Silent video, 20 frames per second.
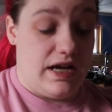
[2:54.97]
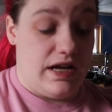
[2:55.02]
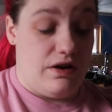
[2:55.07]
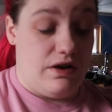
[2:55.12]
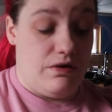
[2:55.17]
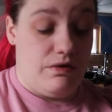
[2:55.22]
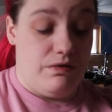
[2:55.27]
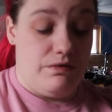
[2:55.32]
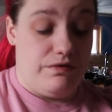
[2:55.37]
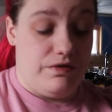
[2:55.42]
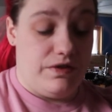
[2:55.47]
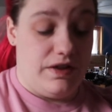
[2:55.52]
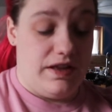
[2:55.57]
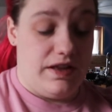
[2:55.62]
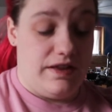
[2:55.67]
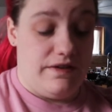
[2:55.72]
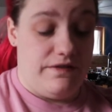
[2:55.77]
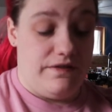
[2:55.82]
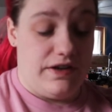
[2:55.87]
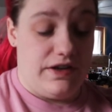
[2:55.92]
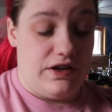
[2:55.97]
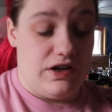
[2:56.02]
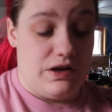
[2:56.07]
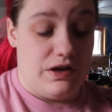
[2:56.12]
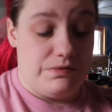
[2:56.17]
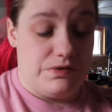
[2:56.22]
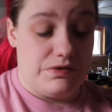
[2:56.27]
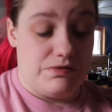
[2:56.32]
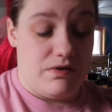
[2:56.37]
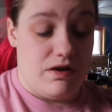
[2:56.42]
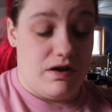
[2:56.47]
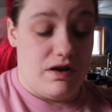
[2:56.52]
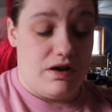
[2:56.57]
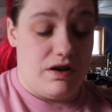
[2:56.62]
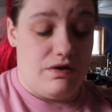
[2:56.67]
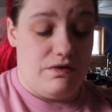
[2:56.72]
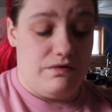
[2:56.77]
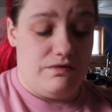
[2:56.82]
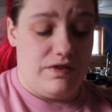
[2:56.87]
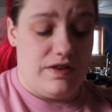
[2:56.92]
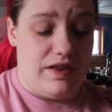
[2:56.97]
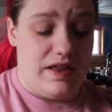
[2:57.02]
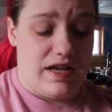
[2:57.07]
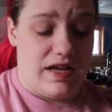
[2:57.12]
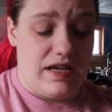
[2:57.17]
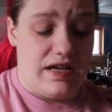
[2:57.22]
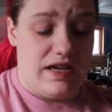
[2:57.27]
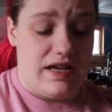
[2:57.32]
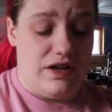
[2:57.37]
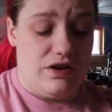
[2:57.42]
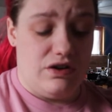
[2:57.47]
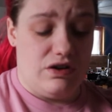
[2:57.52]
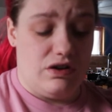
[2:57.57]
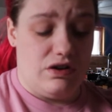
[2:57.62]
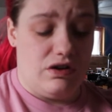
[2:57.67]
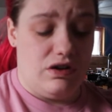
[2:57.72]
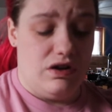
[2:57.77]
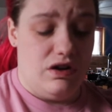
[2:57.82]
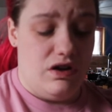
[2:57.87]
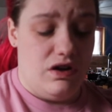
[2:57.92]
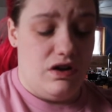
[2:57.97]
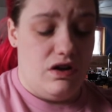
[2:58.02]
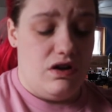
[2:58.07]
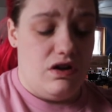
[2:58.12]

and hopefully they figure out what's wrong, and hopefully they can get her